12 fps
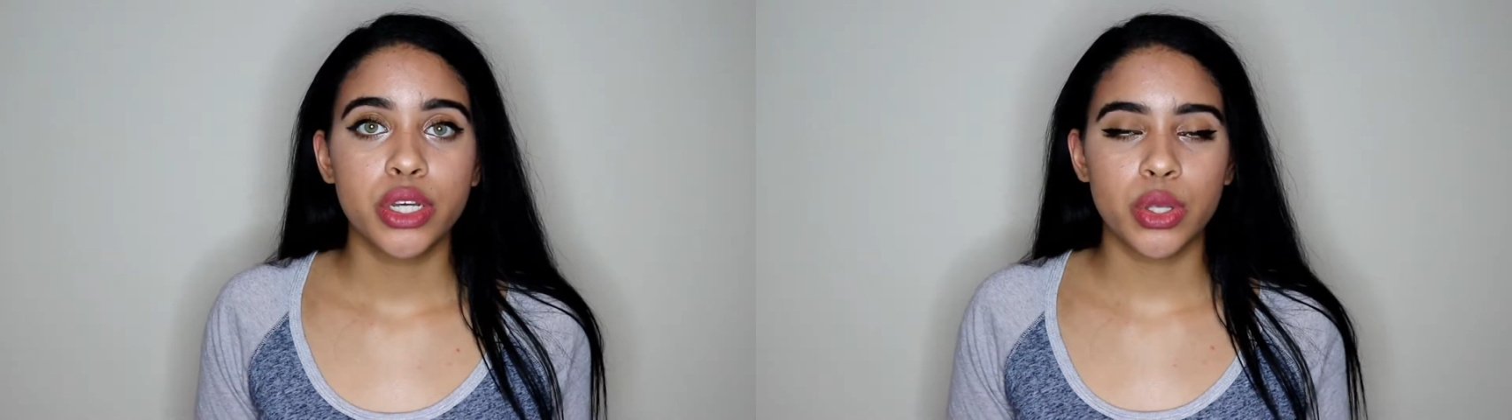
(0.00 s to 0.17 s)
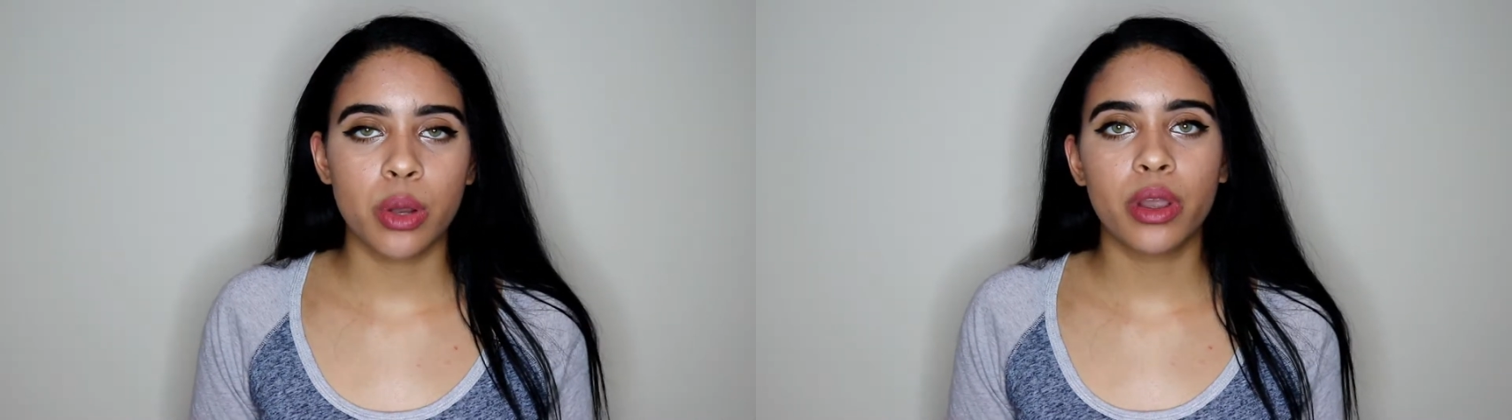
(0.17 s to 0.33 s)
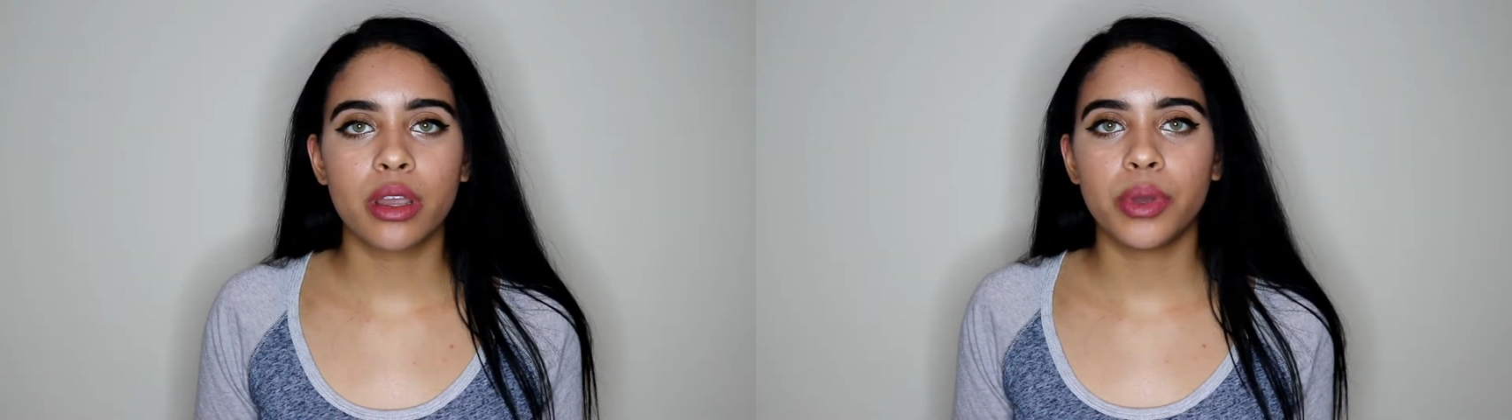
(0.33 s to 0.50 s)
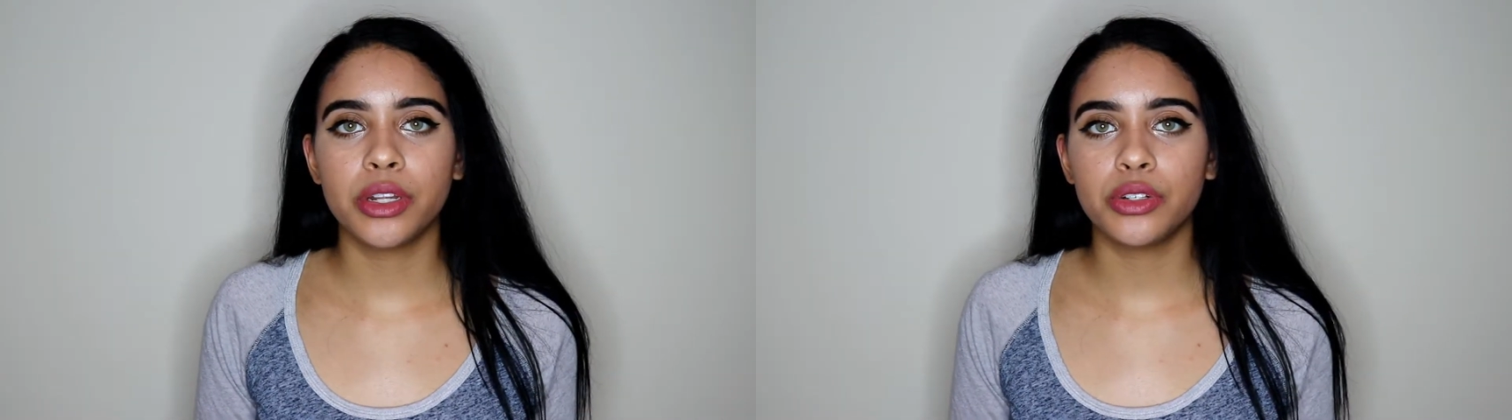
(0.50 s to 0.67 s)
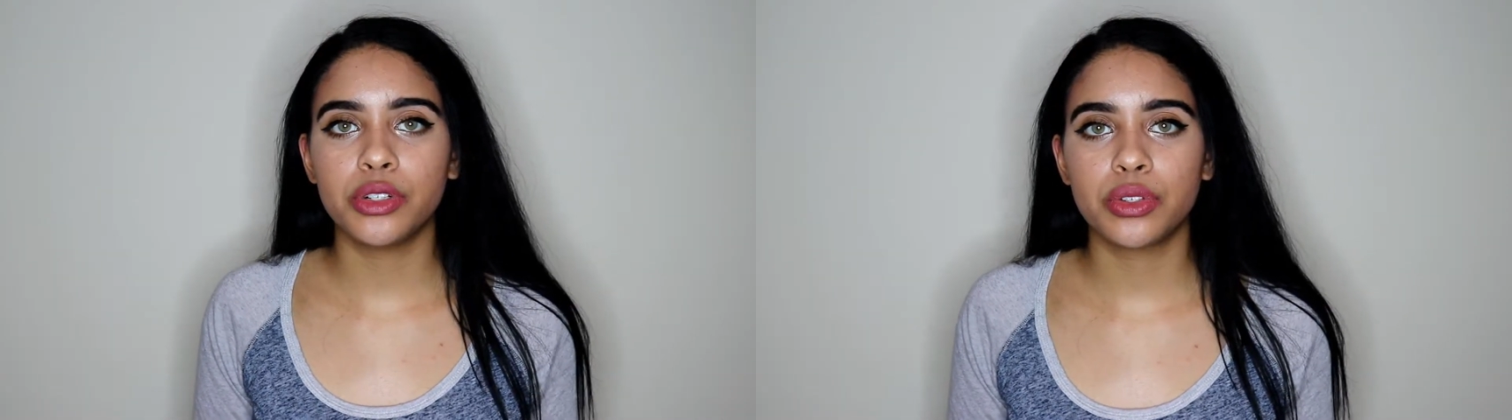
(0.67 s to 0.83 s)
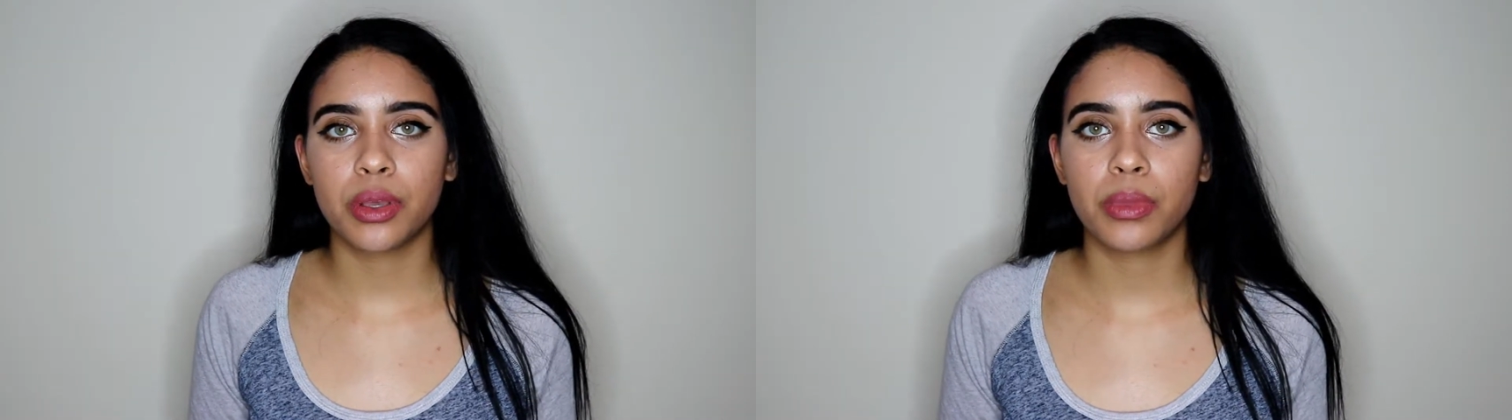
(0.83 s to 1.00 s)
So I recommend you
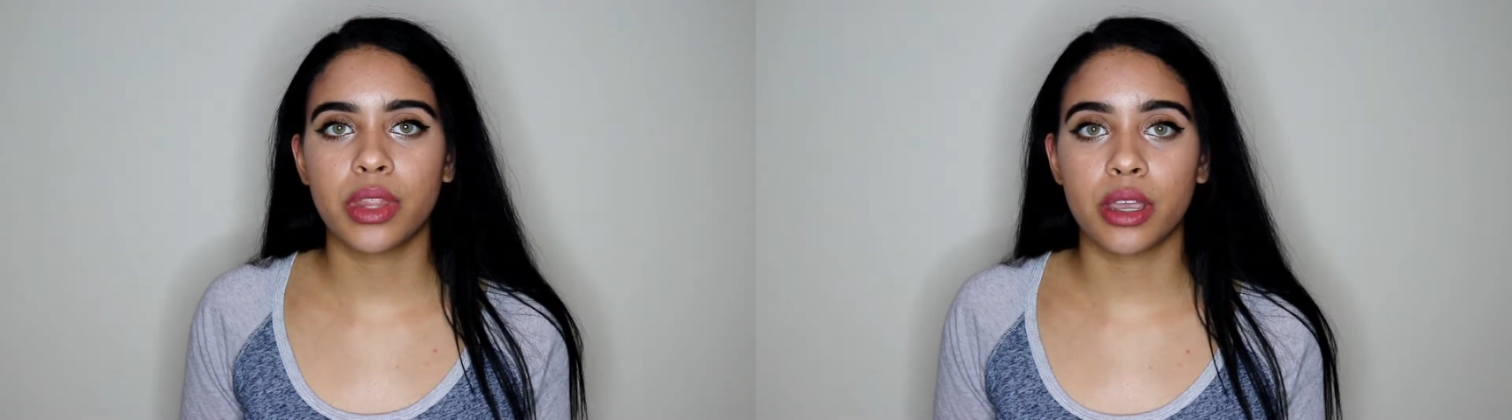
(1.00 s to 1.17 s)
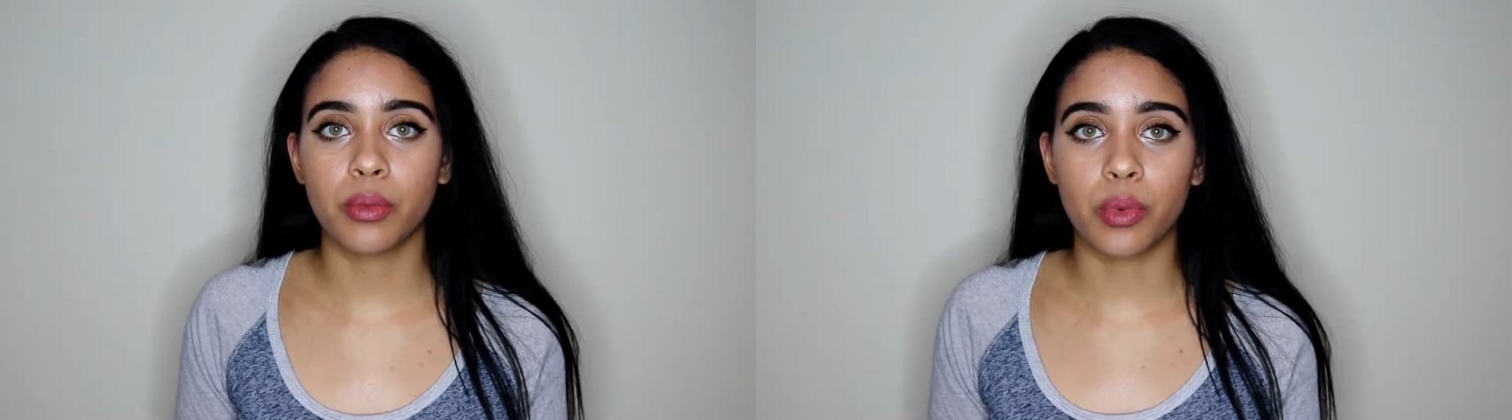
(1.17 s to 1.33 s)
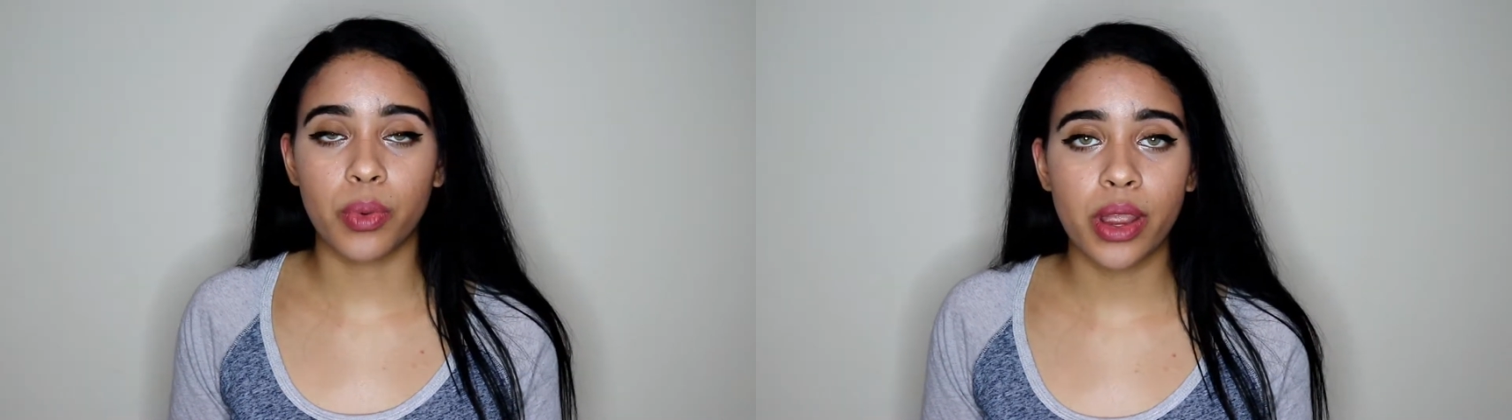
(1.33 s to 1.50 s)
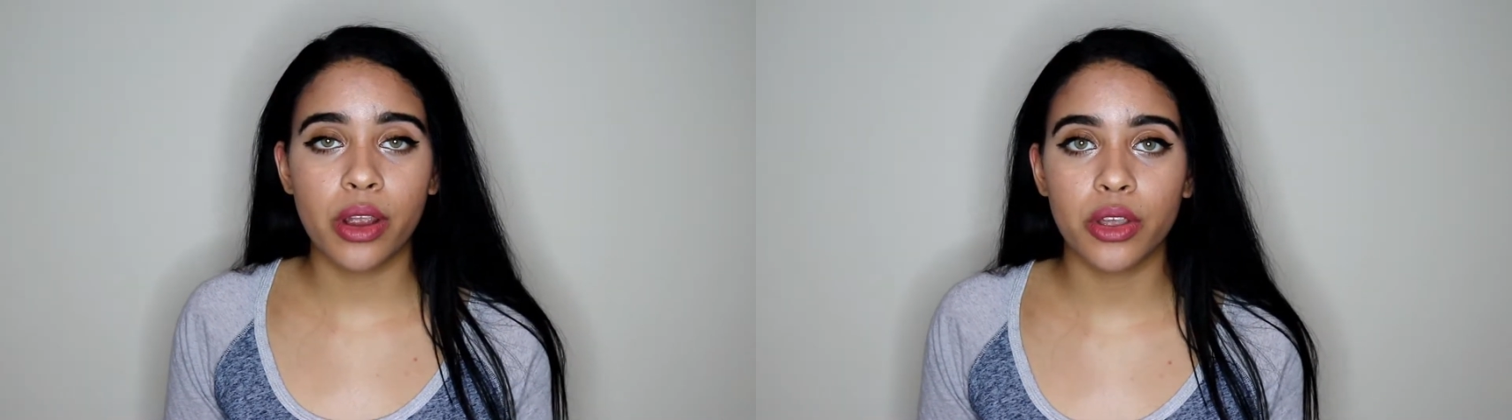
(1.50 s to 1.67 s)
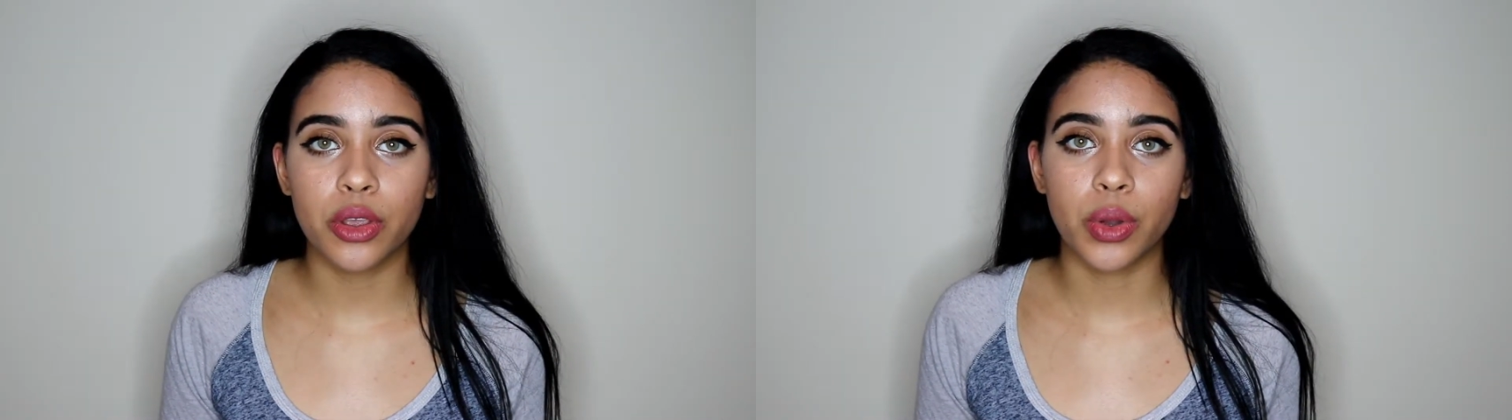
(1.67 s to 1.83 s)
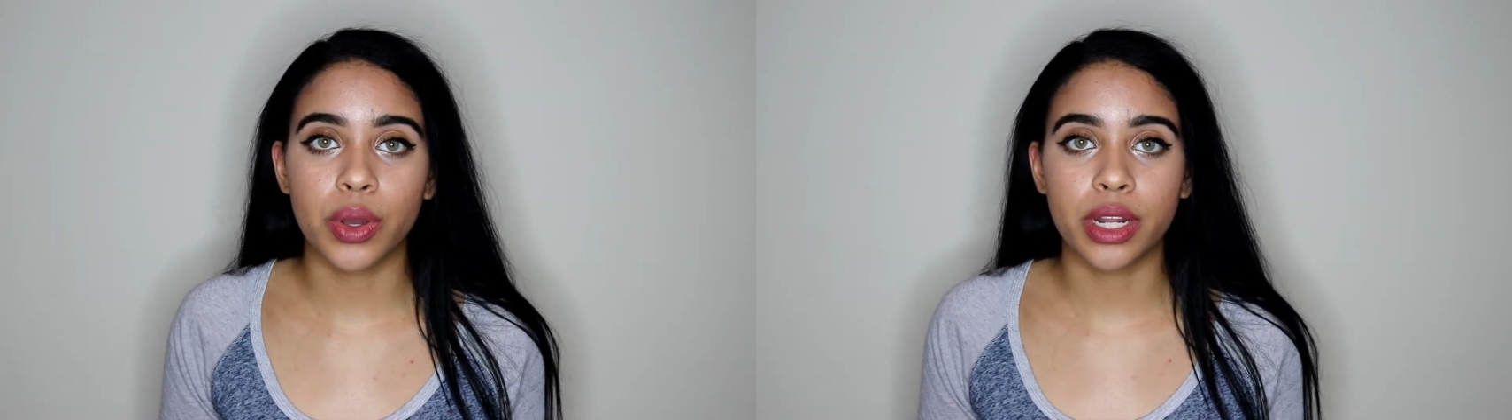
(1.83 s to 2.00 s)
do something that can prepare
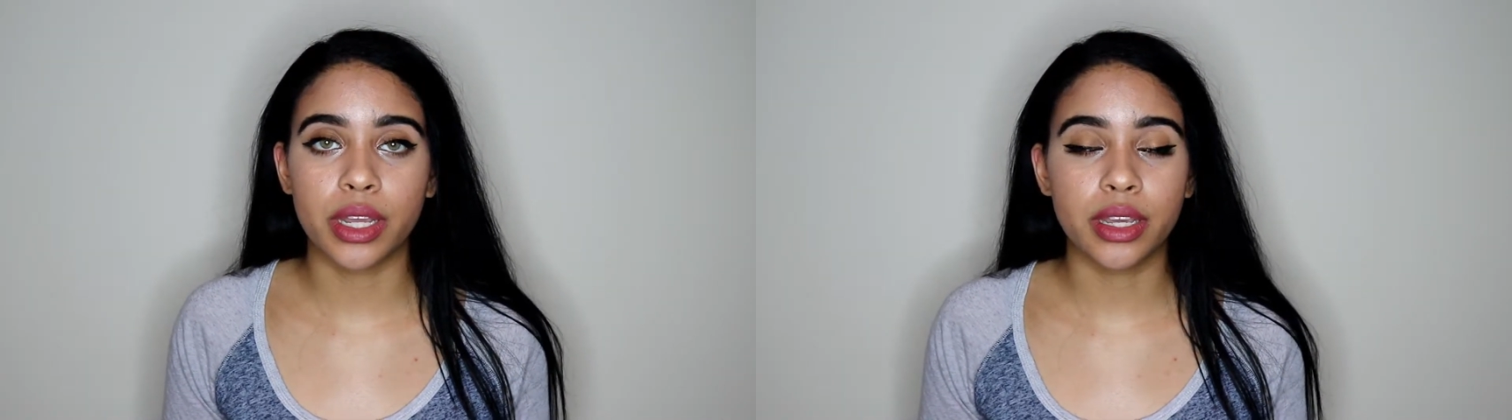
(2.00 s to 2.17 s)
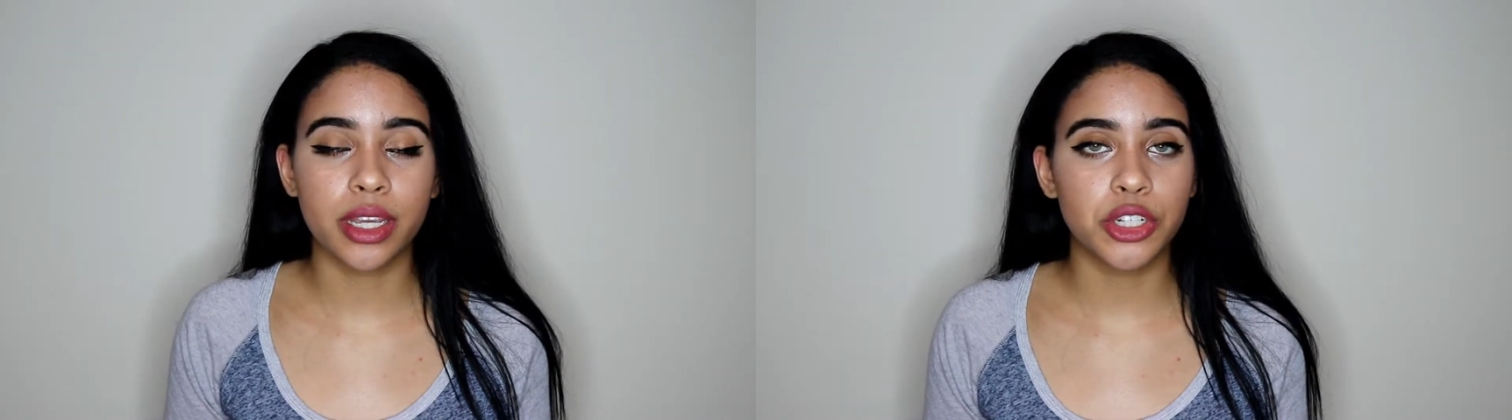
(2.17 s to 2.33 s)
you and